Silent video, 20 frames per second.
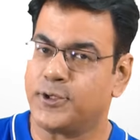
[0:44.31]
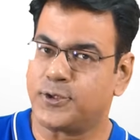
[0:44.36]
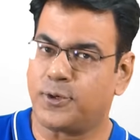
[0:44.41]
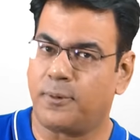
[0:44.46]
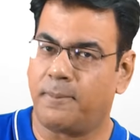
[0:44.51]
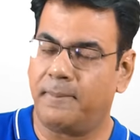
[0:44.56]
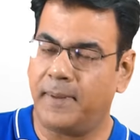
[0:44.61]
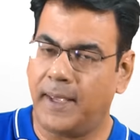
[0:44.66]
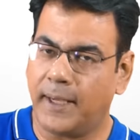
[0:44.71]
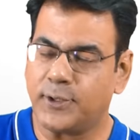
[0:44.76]
So
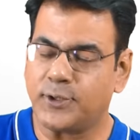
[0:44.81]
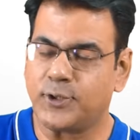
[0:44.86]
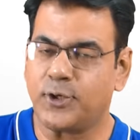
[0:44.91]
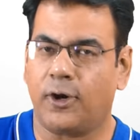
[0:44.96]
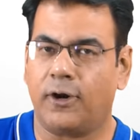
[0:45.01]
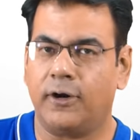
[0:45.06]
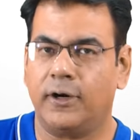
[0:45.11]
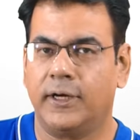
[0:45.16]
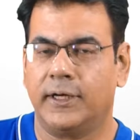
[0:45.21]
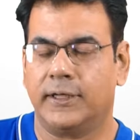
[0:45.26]
make
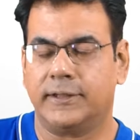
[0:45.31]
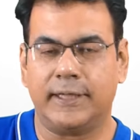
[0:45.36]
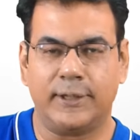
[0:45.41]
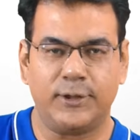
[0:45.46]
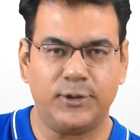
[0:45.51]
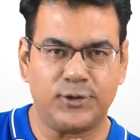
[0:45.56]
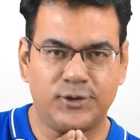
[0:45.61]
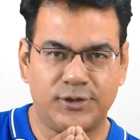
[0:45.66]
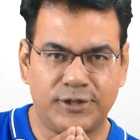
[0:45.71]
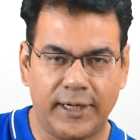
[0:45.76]
sure that
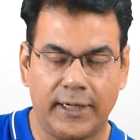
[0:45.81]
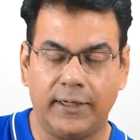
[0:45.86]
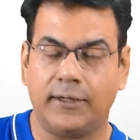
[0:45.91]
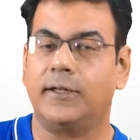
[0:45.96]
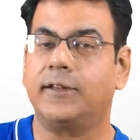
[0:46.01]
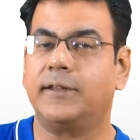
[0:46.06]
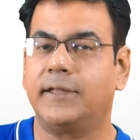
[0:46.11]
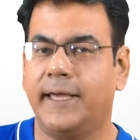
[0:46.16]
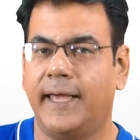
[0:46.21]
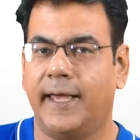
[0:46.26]
you stay
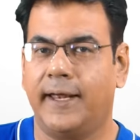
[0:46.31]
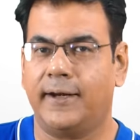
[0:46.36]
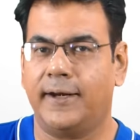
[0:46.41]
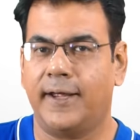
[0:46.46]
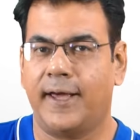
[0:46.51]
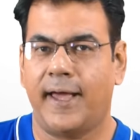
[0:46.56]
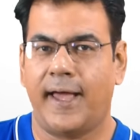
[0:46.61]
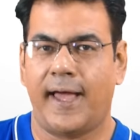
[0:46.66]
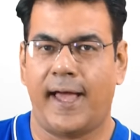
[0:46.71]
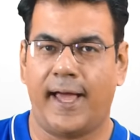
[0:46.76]
till the end